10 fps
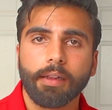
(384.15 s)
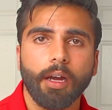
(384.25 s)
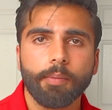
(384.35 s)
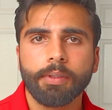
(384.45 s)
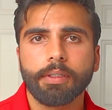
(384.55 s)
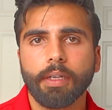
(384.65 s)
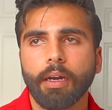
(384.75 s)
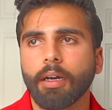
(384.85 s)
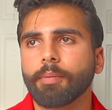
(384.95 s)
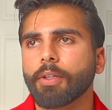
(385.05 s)
clubs.
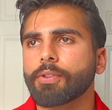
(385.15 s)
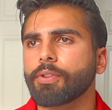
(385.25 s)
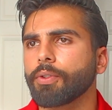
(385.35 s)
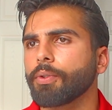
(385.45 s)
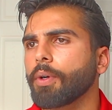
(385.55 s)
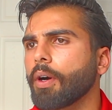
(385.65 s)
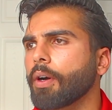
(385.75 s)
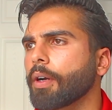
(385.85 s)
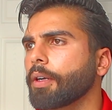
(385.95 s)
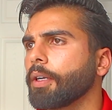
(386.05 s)
Um, those two
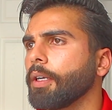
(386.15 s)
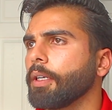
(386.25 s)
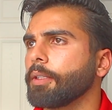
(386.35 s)
are,